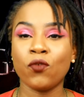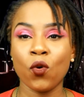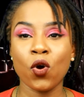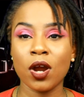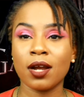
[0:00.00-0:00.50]

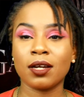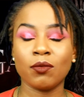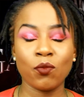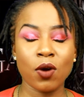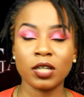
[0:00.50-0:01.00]
for
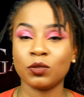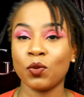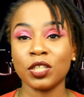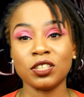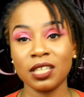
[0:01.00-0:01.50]
watch,
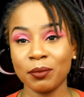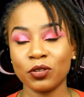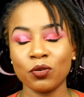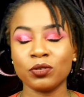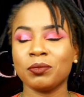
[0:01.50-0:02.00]
watching Game
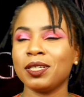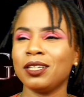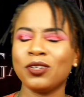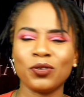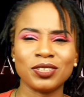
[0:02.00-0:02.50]
of Thrones with
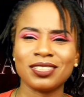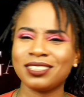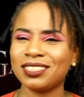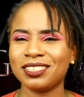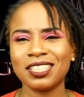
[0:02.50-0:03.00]
me. You know,
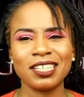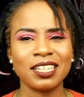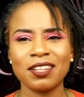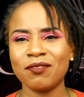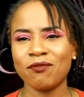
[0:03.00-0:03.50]
just just
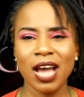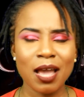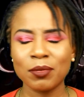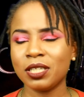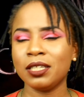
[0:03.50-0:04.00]
chilling and
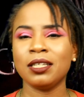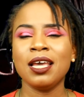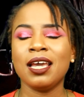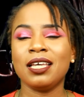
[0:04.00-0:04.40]
vibing and,